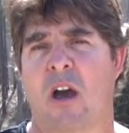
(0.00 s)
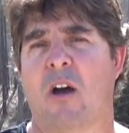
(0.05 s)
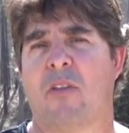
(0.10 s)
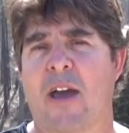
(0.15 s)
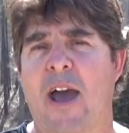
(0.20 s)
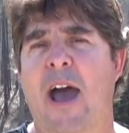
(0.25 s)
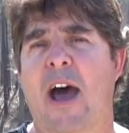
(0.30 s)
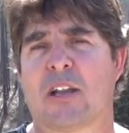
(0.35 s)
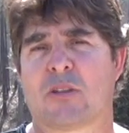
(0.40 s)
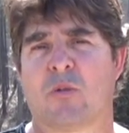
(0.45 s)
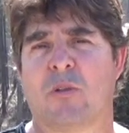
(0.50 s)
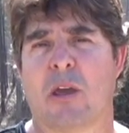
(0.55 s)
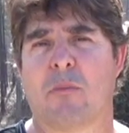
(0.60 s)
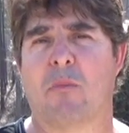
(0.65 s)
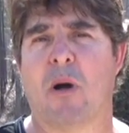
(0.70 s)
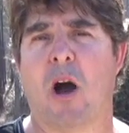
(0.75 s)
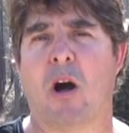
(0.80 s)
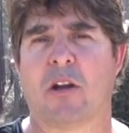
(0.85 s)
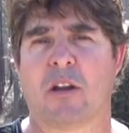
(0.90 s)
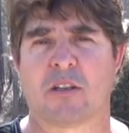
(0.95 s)
of the house when they
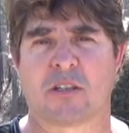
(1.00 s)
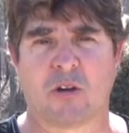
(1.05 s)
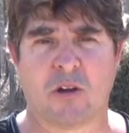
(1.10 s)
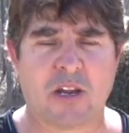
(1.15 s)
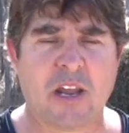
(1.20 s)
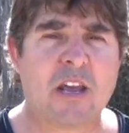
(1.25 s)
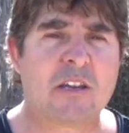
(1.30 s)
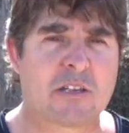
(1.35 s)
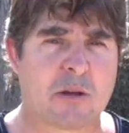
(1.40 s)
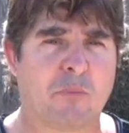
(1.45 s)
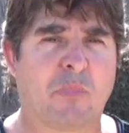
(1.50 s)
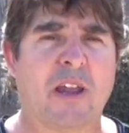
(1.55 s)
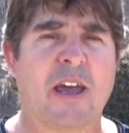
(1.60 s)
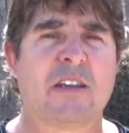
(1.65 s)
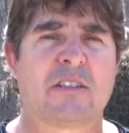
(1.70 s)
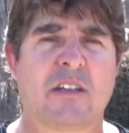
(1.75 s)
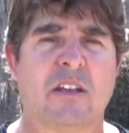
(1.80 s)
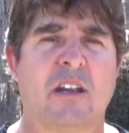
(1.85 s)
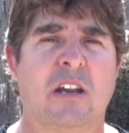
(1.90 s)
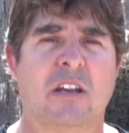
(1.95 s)
bought it. So it is a
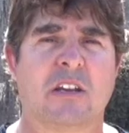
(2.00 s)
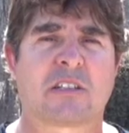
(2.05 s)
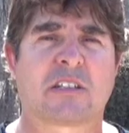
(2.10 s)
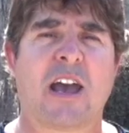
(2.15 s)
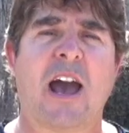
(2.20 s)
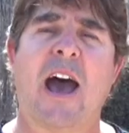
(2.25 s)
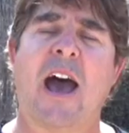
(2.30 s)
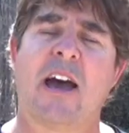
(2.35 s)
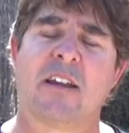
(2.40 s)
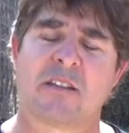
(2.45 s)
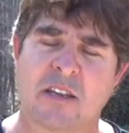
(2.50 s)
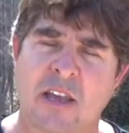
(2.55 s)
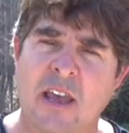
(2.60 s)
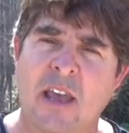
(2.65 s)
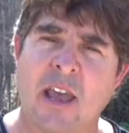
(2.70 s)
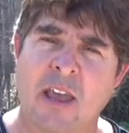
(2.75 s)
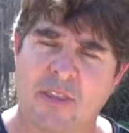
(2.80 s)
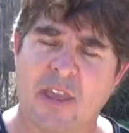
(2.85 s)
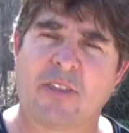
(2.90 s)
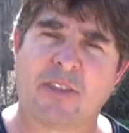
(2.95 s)
blessing in disguise
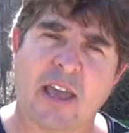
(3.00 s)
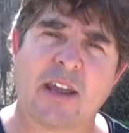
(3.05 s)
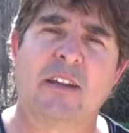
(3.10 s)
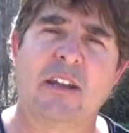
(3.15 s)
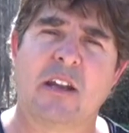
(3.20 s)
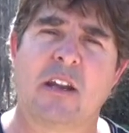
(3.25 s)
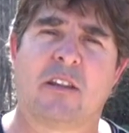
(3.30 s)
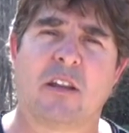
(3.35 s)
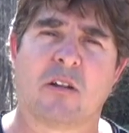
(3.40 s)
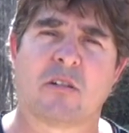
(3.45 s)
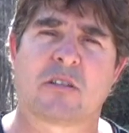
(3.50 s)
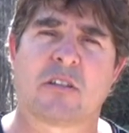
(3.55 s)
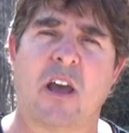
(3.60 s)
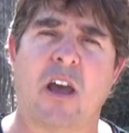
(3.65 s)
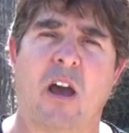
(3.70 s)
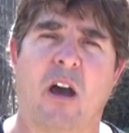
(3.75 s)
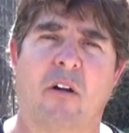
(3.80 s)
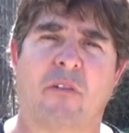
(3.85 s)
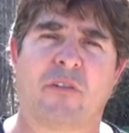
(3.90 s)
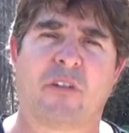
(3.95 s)
that they did it
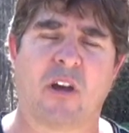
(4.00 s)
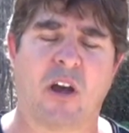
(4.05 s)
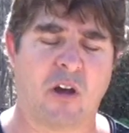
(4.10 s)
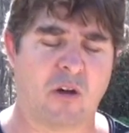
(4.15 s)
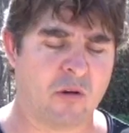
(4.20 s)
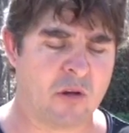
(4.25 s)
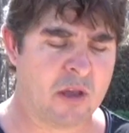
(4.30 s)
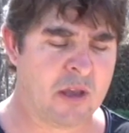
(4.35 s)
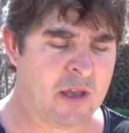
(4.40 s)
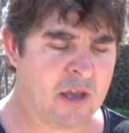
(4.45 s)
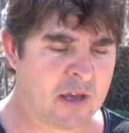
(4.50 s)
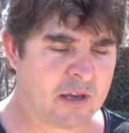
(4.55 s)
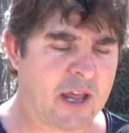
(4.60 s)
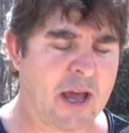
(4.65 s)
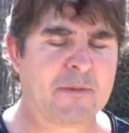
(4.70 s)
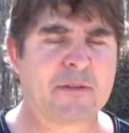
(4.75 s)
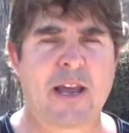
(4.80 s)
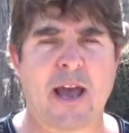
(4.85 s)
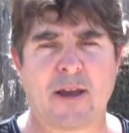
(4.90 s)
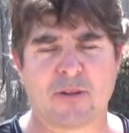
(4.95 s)
themselves. So a
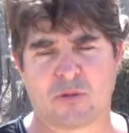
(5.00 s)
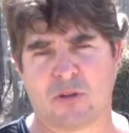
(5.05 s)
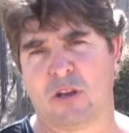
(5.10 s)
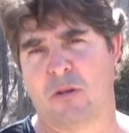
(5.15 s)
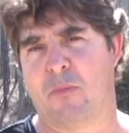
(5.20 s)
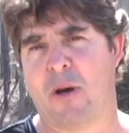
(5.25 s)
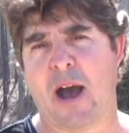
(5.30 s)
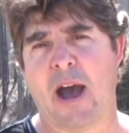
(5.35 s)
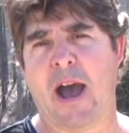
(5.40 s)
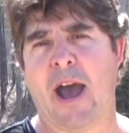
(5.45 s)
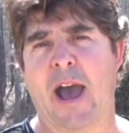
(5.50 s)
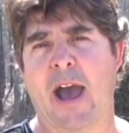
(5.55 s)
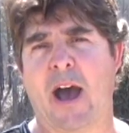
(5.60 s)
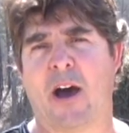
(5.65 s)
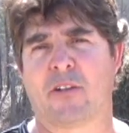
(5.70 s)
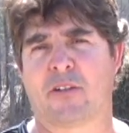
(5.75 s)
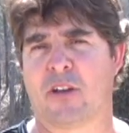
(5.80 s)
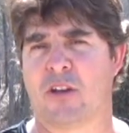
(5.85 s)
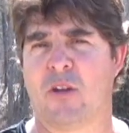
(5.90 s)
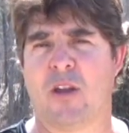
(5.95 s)
lot of times when you buy a
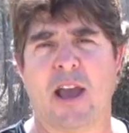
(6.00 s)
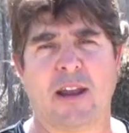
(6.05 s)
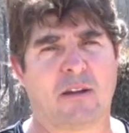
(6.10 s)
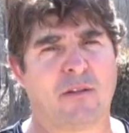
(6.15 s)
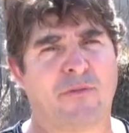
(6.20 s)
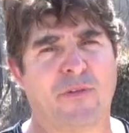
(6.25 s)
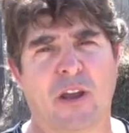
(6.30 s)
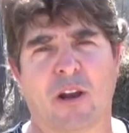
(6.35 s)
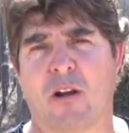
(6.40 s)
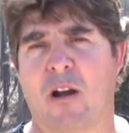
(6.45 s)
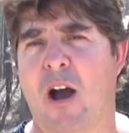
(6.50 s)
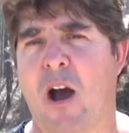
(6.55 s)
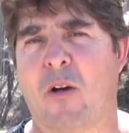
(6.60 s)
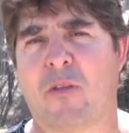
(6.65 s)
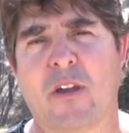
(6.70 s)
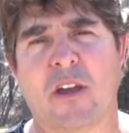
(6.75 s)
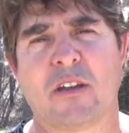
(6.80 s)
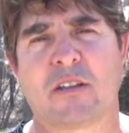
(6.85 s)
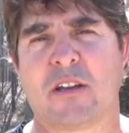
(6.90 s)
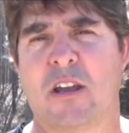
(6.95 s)
house and you have to figure all
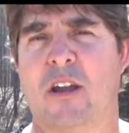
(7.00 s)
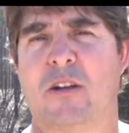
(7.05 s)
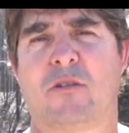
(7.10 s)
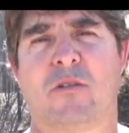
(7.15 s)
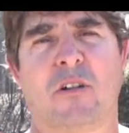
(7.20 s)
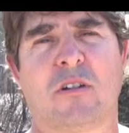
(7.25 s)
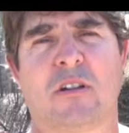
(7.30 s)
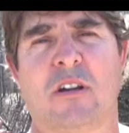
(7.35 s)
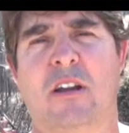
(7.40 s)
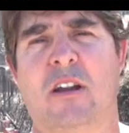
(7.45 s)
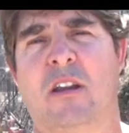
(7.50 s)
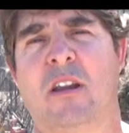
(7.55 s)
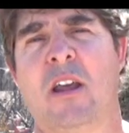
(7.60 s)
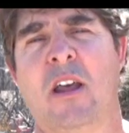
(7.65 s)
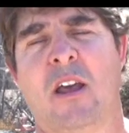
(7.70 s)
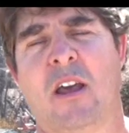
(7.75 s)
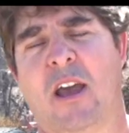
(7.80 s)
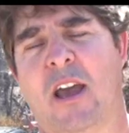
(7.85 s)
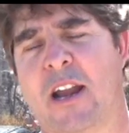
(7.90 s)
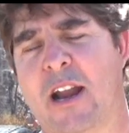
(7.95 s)
this interest and
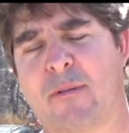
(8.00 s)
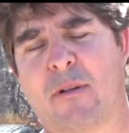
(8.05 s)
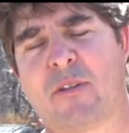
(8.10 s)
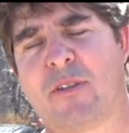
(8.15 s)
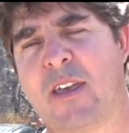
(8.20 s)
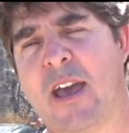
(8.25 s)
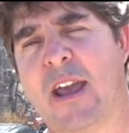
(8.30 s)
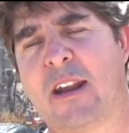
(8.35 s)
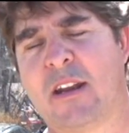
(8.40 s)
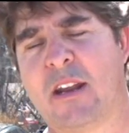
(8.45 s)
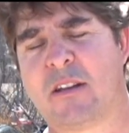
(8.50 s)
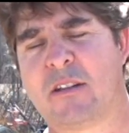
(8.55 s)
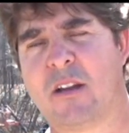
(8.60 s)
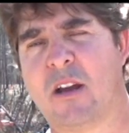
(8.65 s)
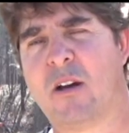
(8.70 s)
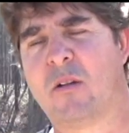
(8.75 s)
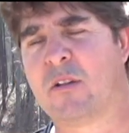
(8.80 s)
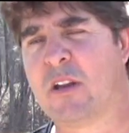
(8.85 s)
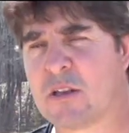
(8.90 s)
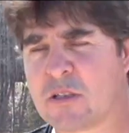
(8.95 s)
everything
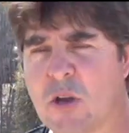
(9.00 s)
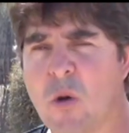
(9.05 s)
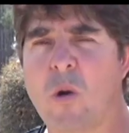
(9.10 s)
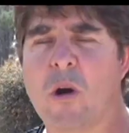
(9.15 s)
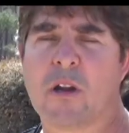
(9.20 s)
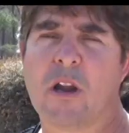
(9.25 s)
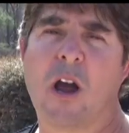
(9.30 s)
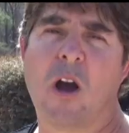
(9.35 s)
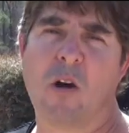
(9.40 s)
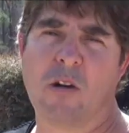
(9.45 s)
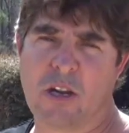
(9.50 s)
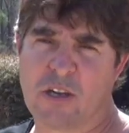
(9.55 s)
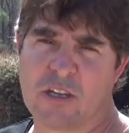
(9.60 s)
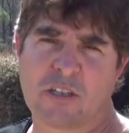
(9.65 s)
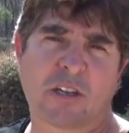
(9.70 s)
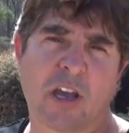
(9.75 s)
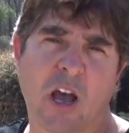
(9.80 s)
that's going on, it just